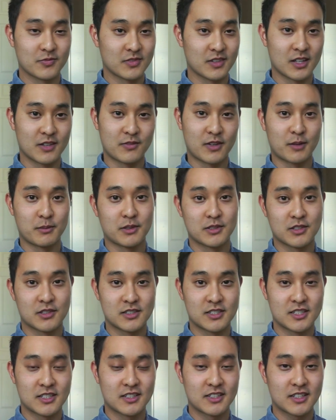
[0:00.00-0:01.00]
environmental
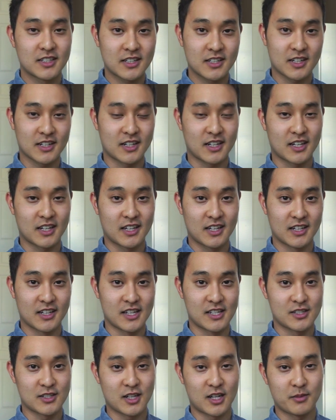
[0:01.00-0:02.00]
engineering, can I get
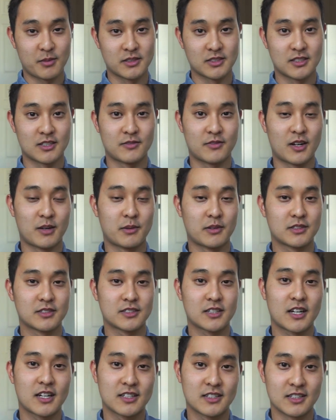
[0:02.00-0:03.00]
a job as an environmental
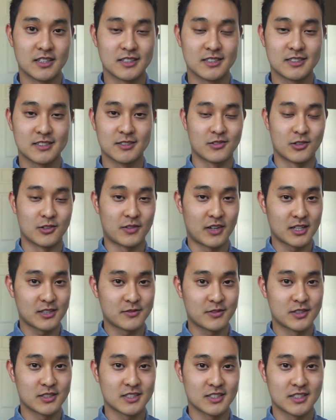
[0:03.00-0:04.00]
scientist? Or vice
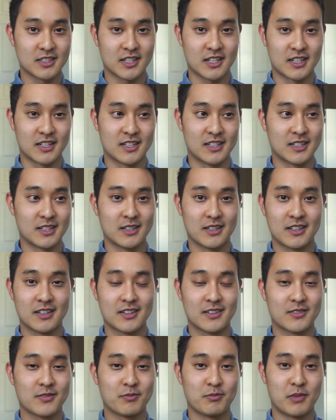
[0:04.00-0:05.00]
versa, can I
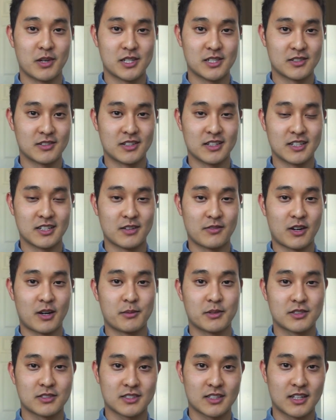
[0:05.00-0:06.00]
major in
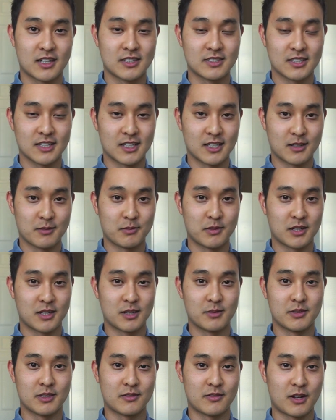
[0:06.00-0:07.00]
environmental science and
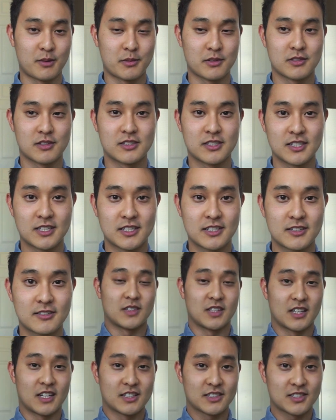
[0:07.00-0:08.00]
become an environmental engineer?
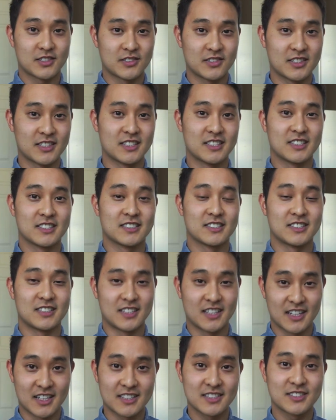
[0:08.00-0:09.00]
The answer is
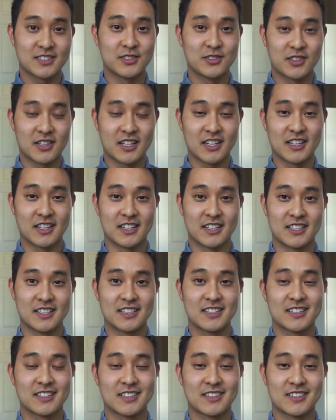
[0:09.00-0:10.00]
yes, you can.
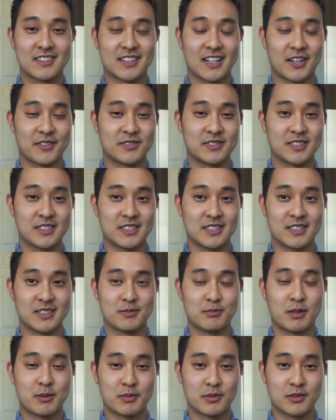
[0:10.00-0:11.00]
I've seen
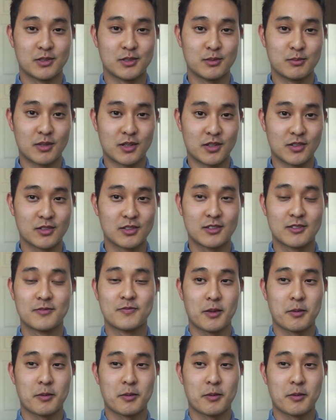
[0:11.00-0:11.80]
people do both.